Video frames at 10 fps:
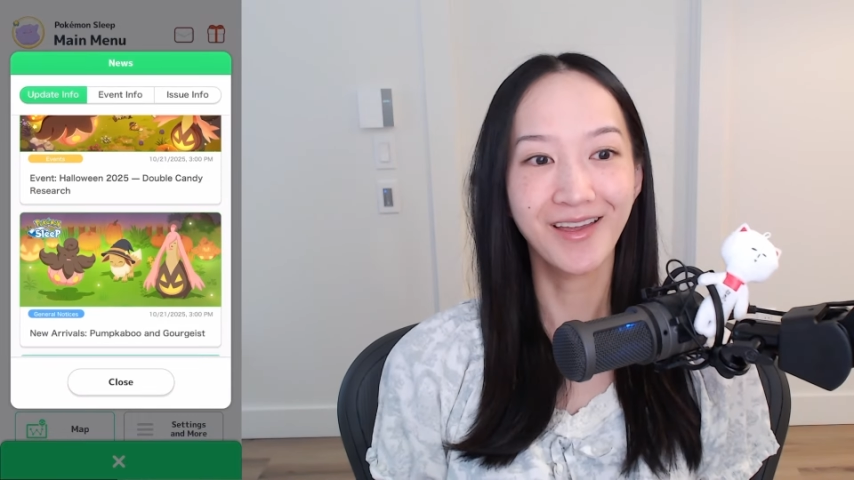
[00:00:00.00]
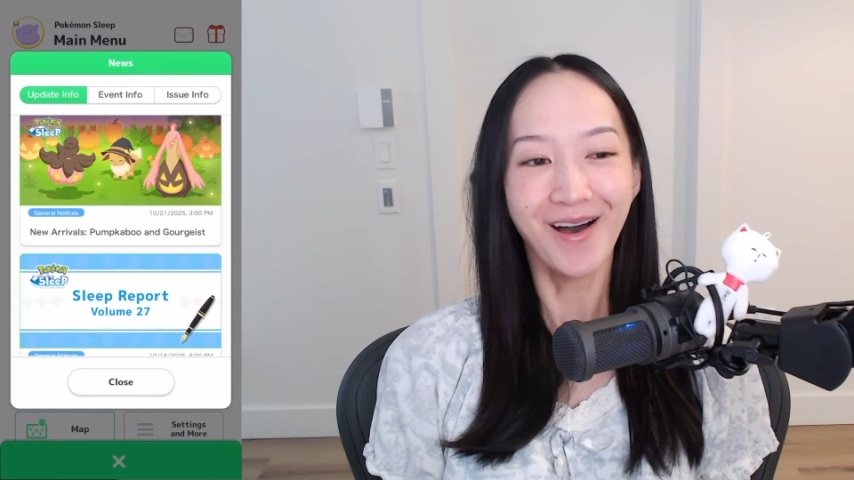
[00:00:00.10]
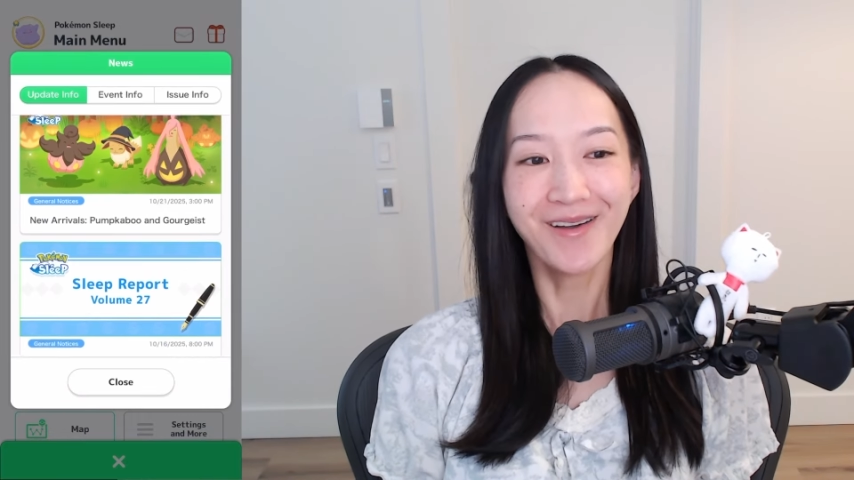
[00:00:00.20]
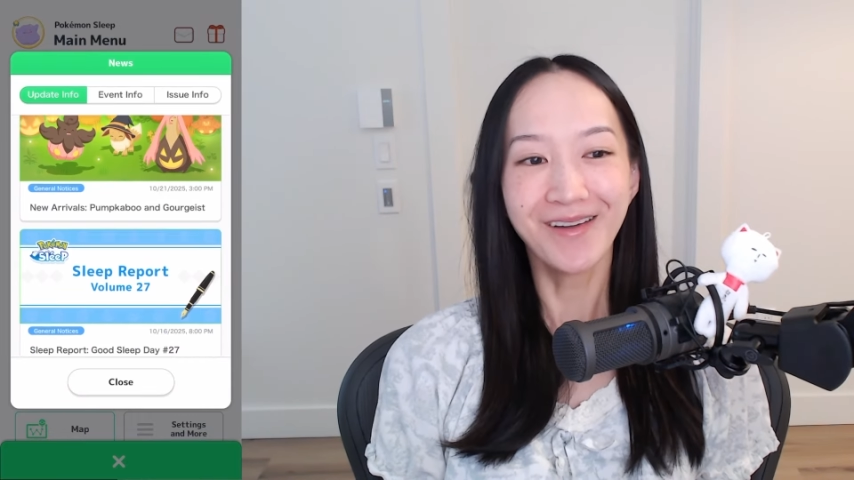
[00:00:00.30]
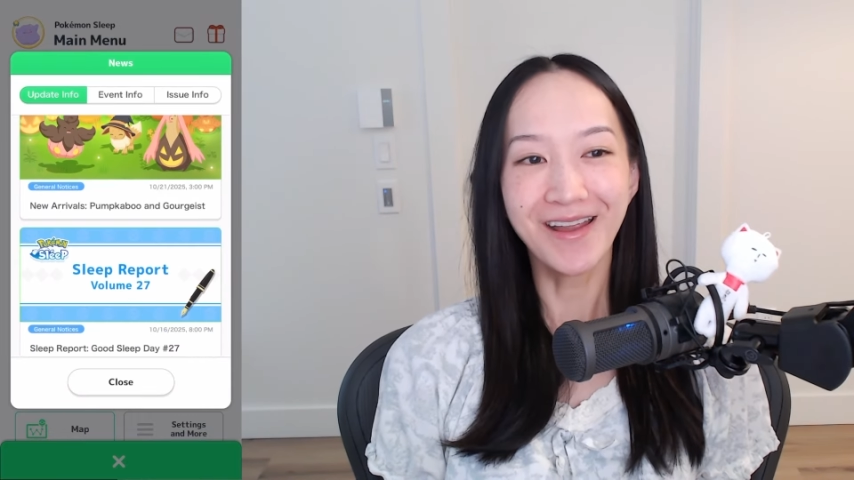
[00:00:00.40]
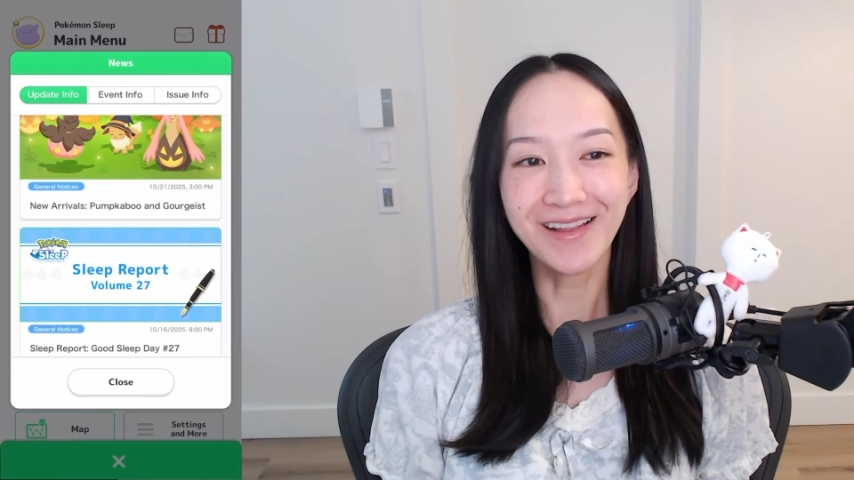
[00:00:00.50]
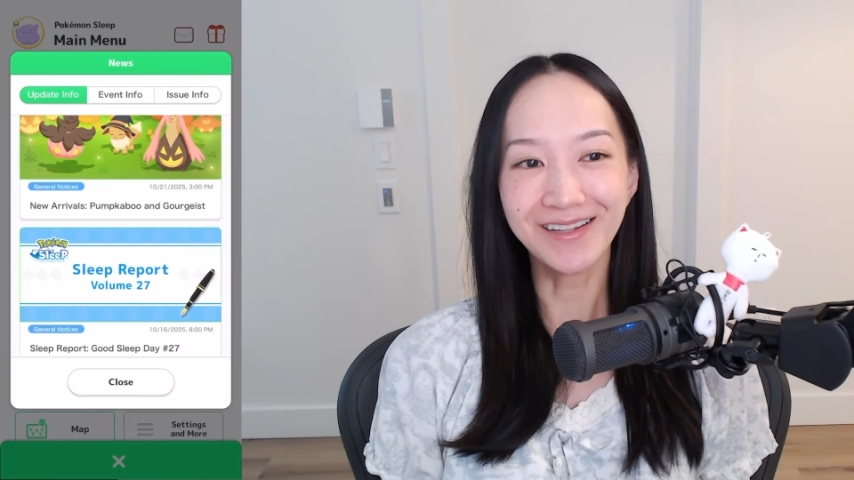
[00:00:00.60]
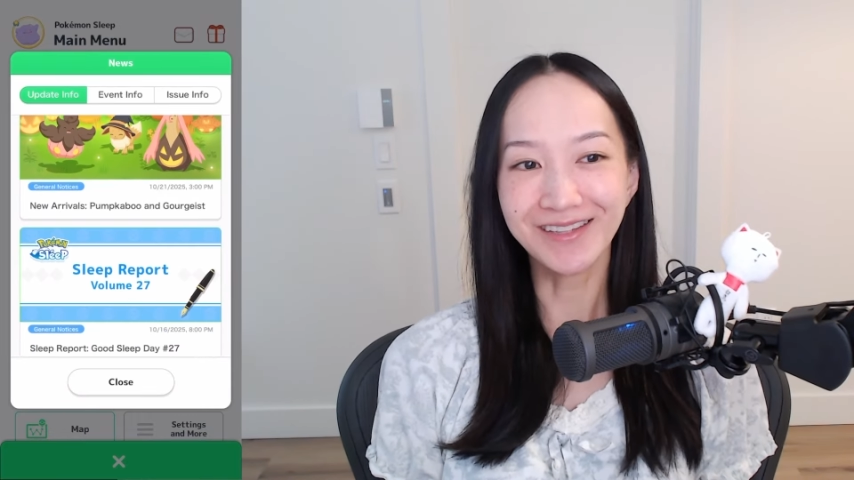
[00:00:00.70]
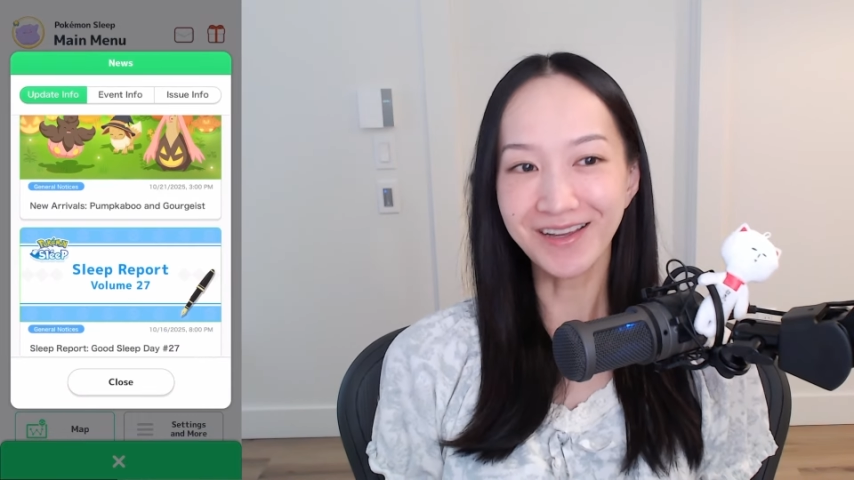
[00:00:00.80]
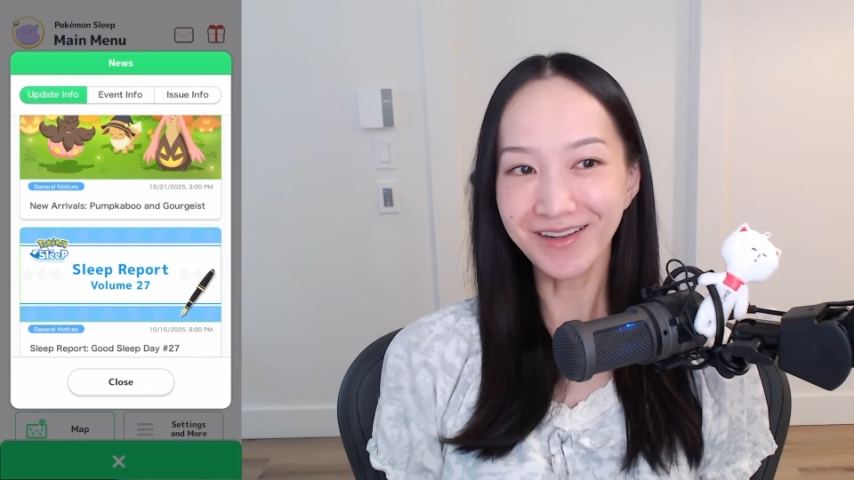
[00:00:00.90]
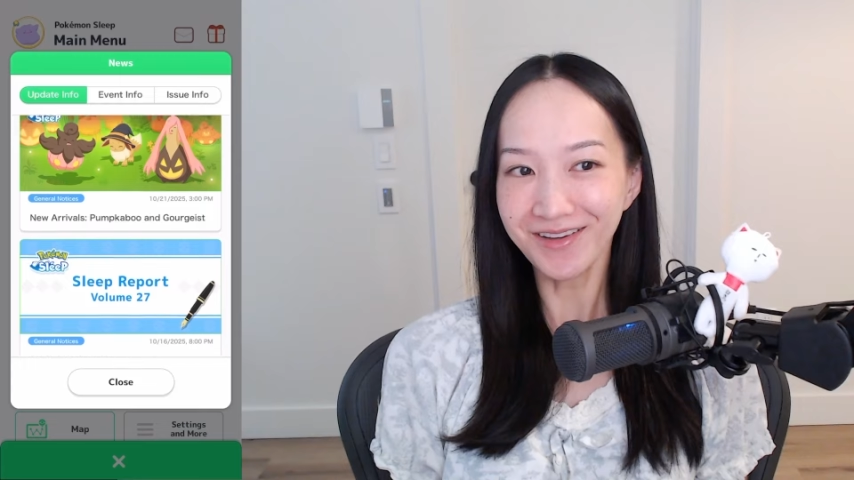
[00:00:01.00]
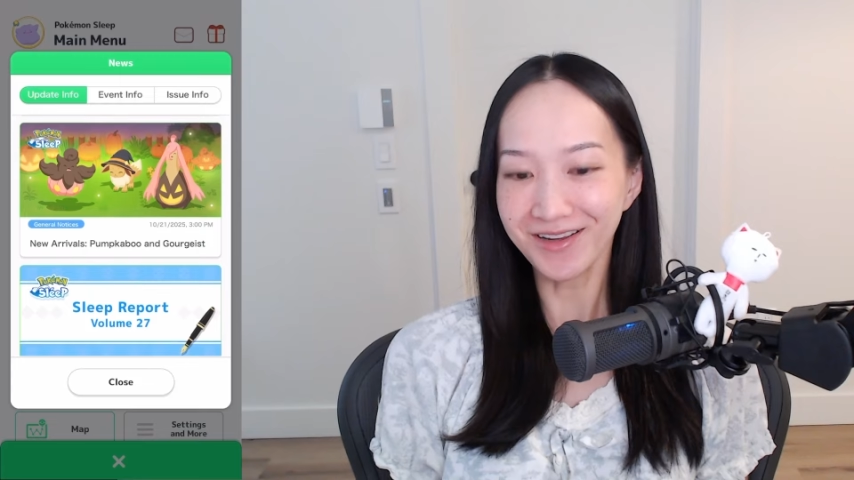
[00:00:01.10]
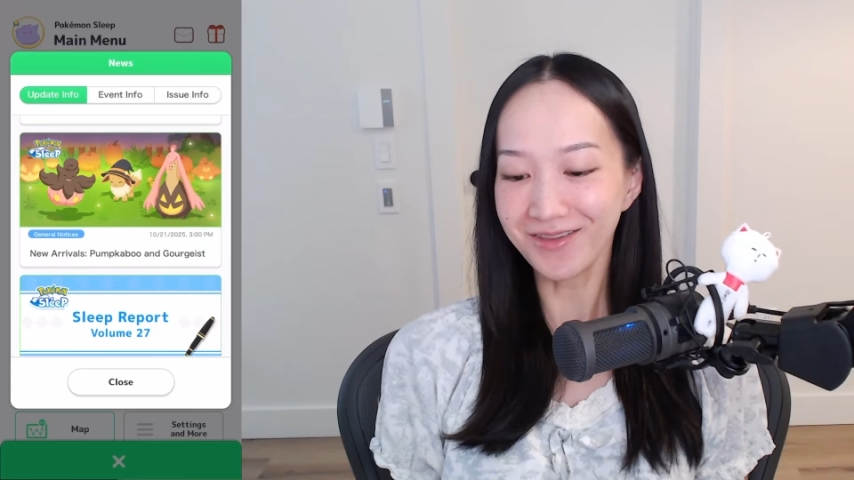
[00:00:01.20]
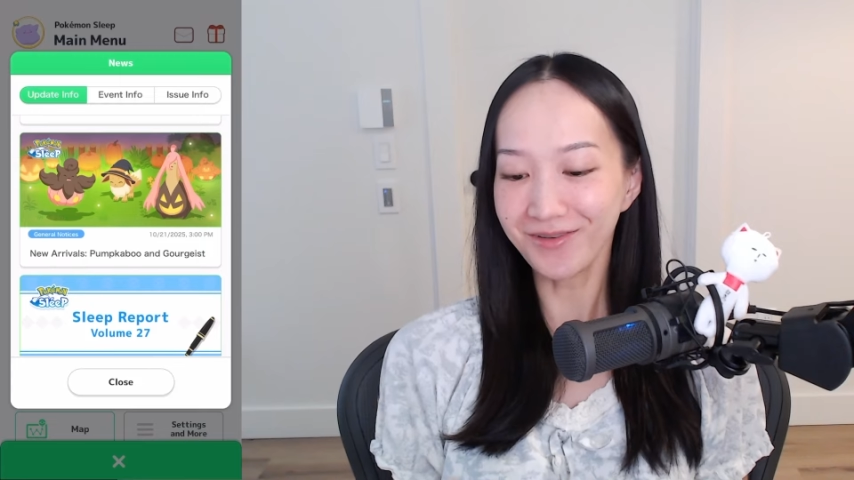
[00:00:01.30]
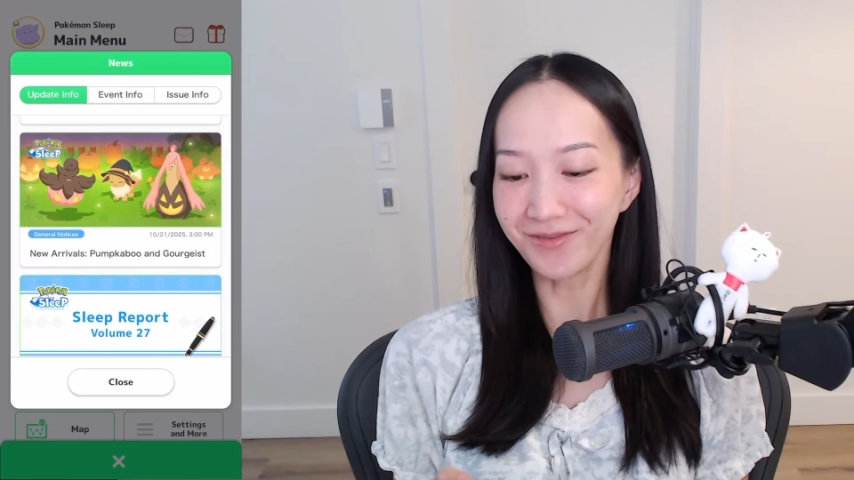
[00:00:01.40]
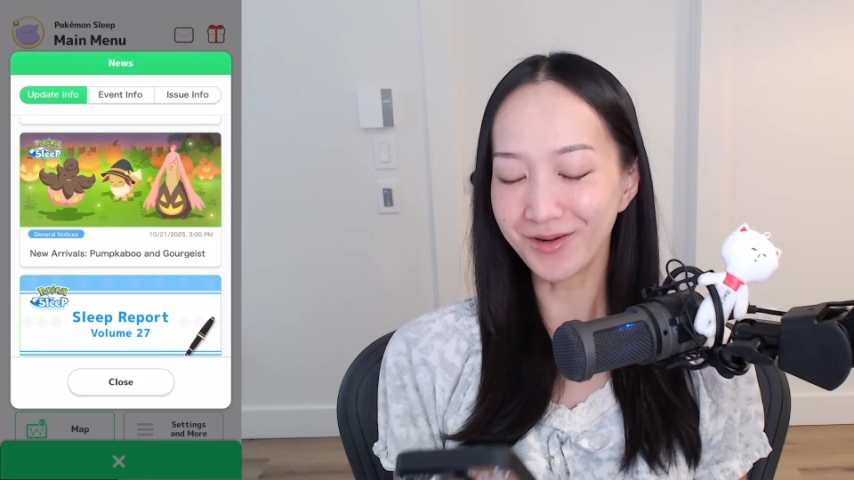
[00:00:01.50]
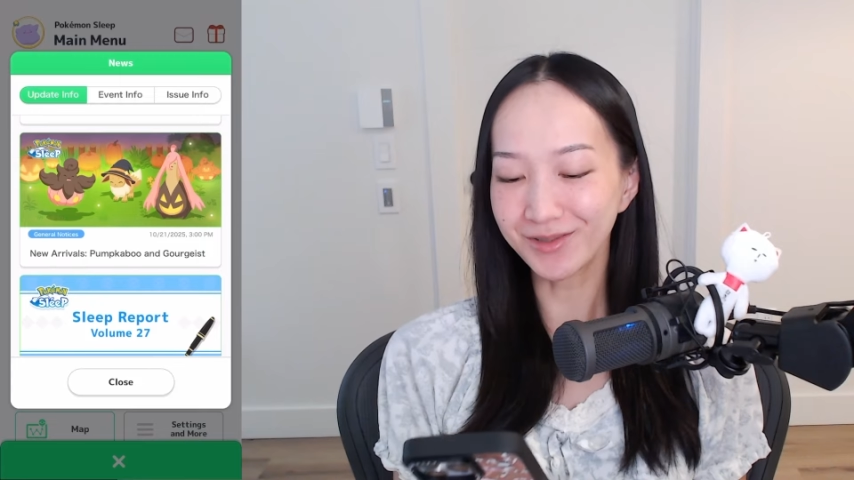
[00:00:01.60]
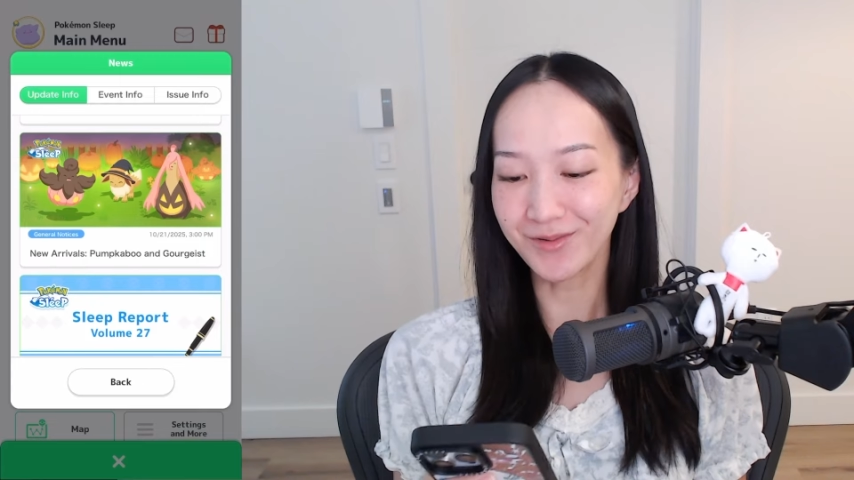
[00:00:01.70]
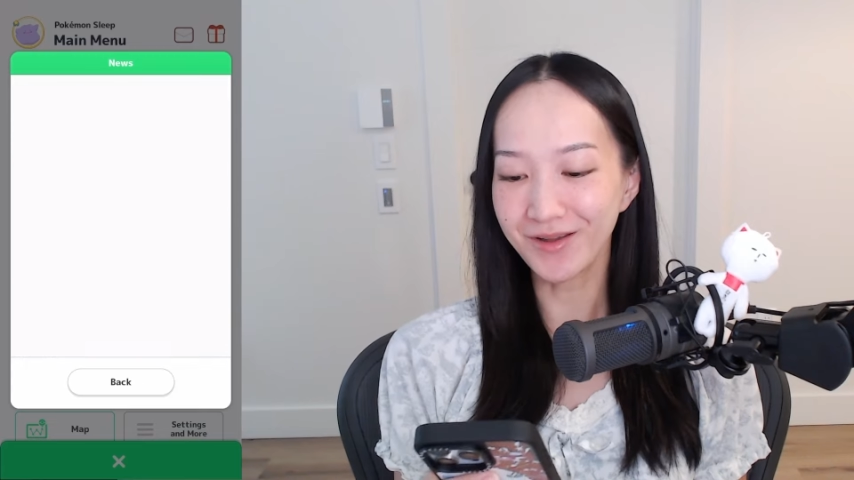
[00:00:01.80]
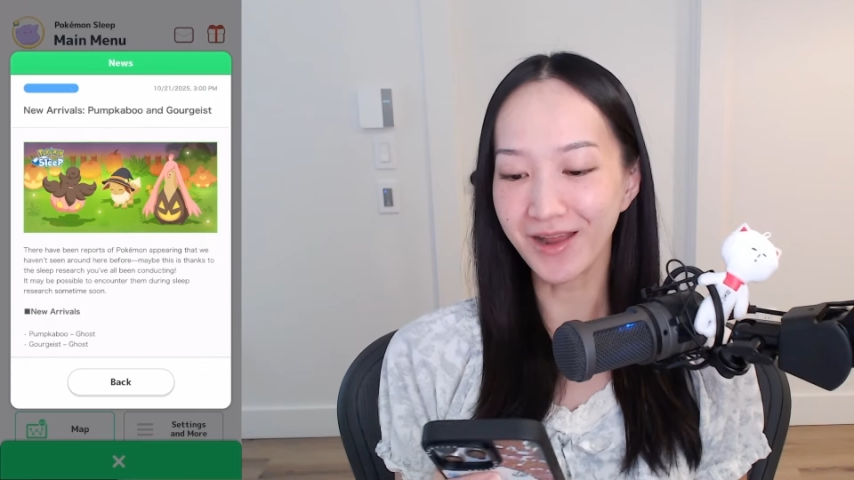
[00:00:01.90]
All right, let's take a look at the
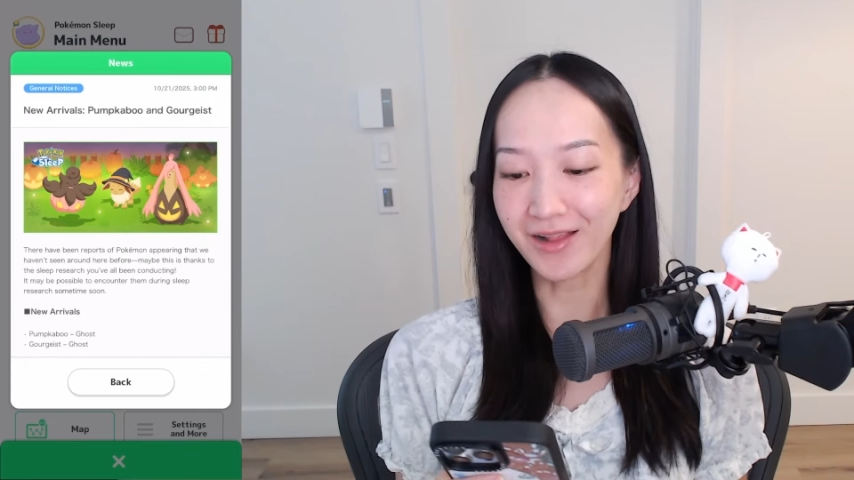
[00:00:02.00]
first one.